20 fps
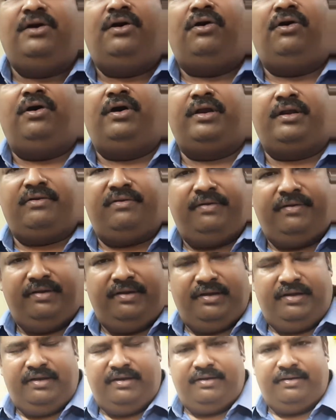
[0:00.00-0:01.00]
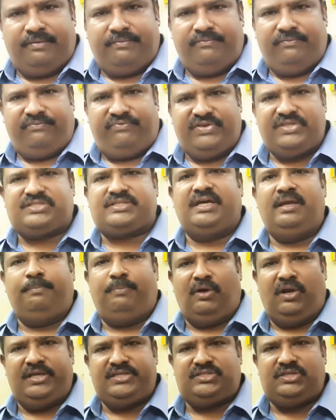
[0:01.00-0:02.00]
or fiscal
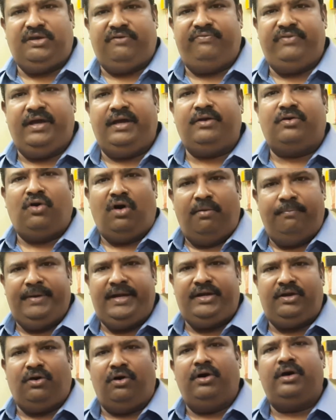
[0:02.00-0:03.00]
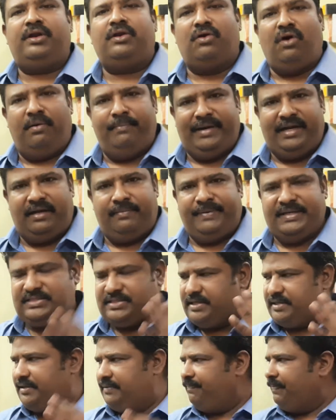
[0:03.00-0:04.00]
policy of the government or government
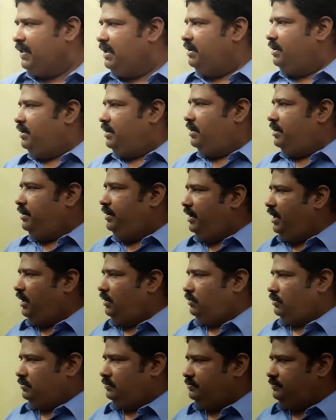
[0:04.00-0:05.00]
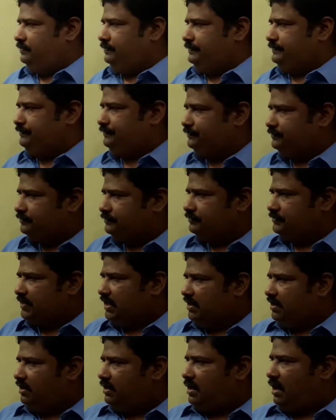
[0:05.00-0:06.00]
budget. Now
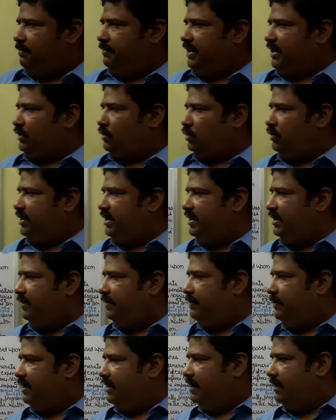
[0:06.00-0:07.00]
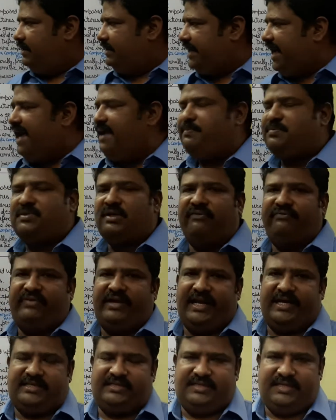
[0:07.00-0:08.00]
coming to the types of
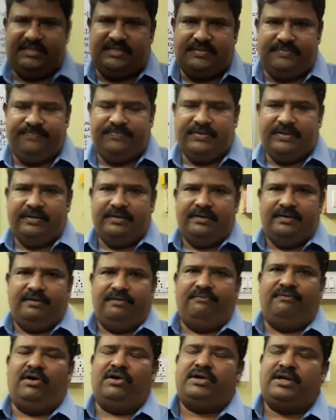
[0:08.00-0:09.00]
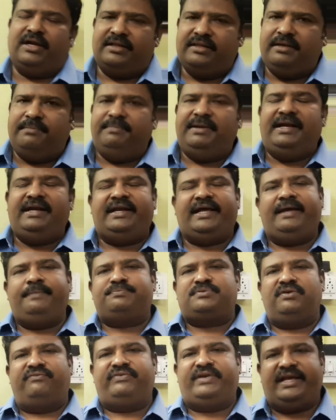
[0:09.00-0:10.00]
taxes. what are the main types
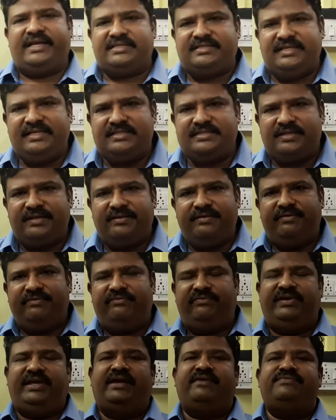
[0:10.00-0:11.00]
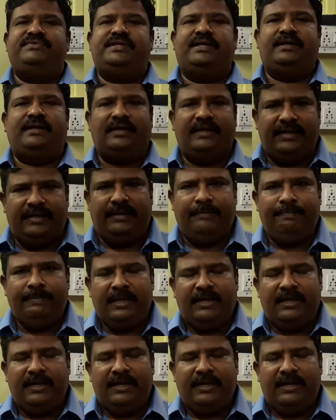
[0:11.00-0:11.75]
of taxes? We have generally